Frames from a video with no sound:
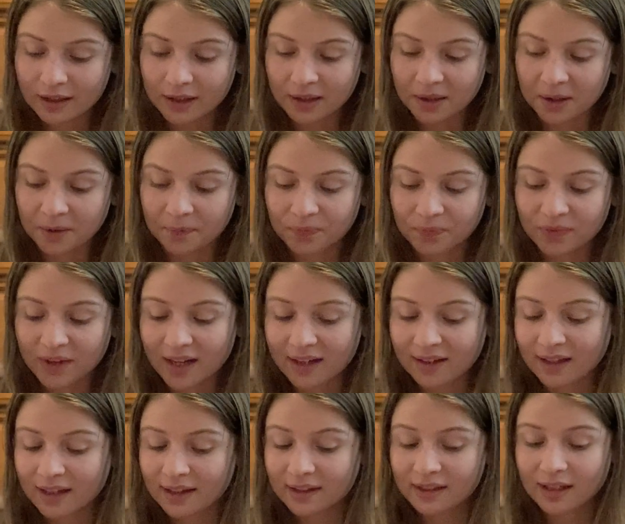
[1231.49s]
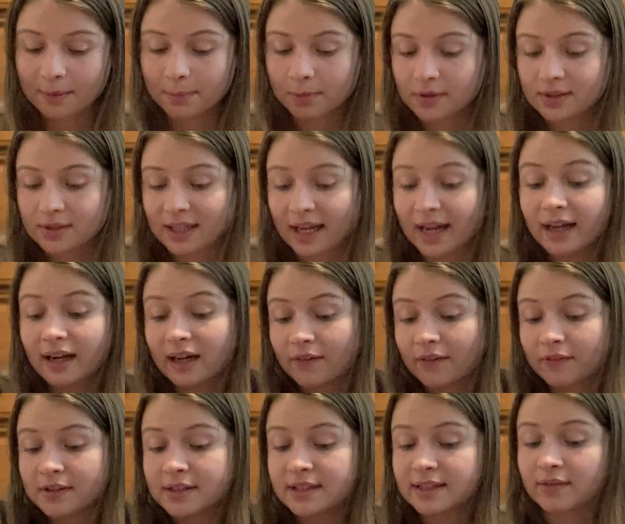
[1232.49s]
and gay couples can
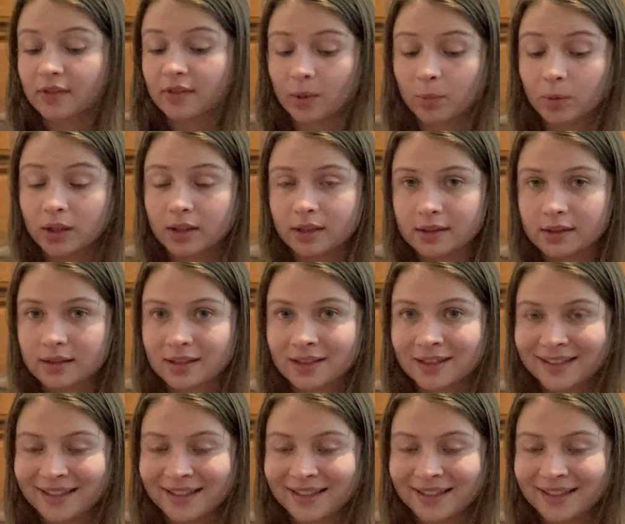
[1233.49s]
have kids if they want.